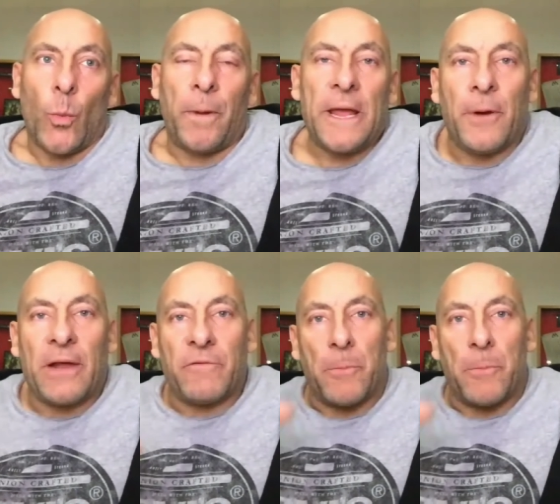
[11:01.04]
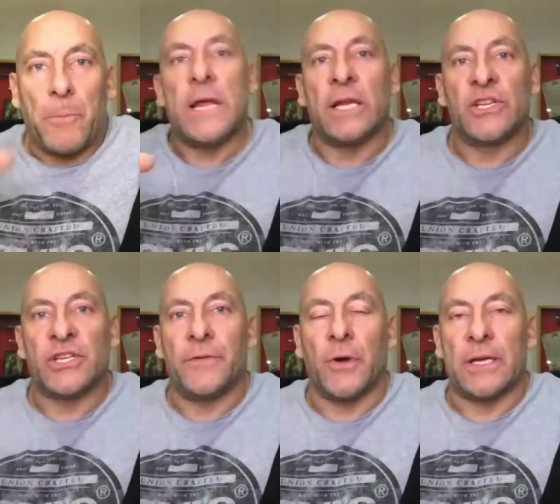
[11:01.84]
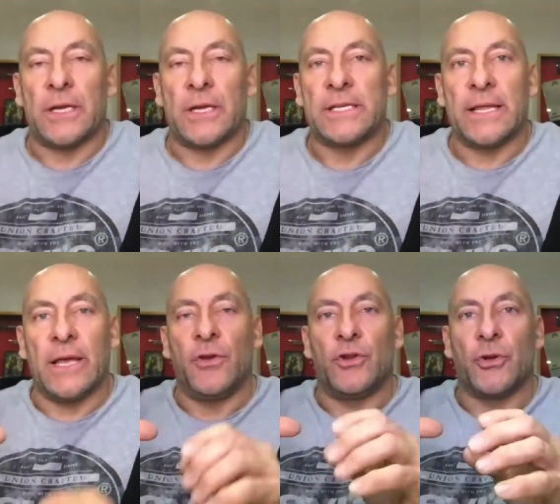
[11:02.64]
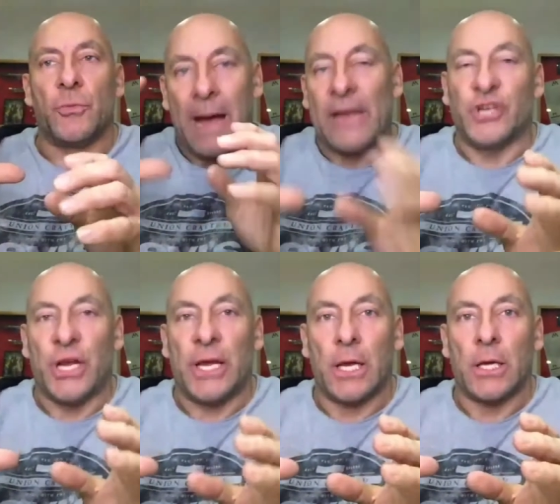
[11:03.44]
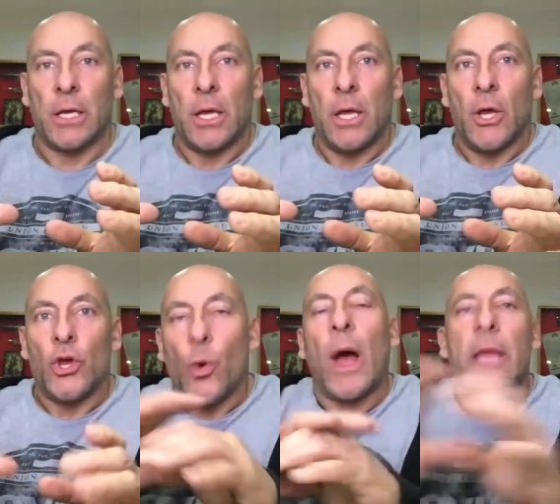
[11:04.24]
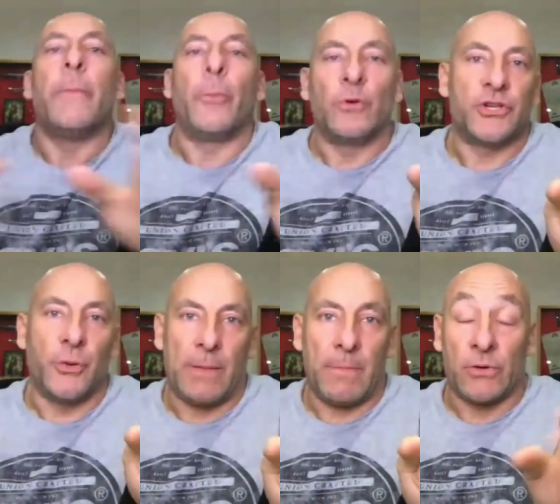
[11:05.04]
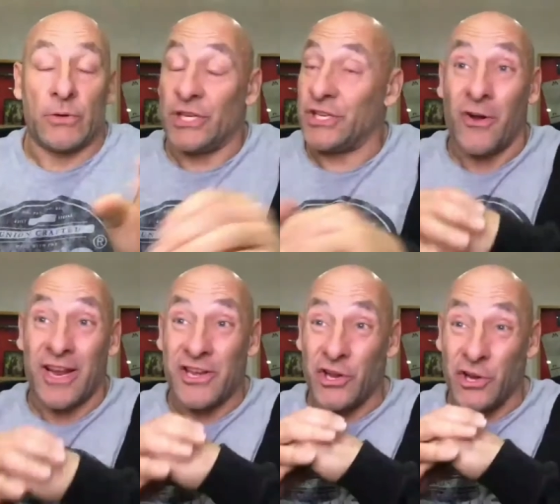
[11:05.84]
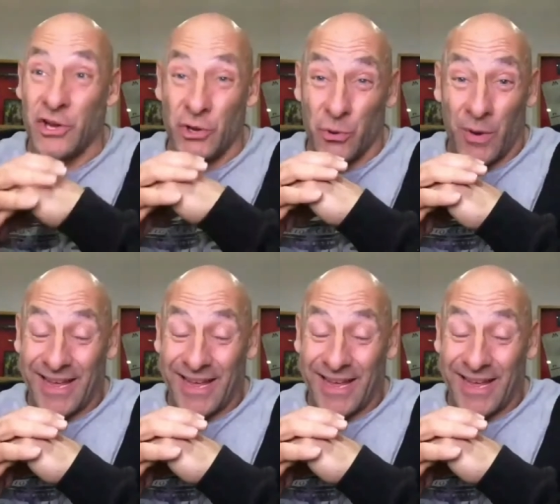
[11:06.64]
people have a preconceived idea that if you do magic, you're able to do hypnosis. And I knew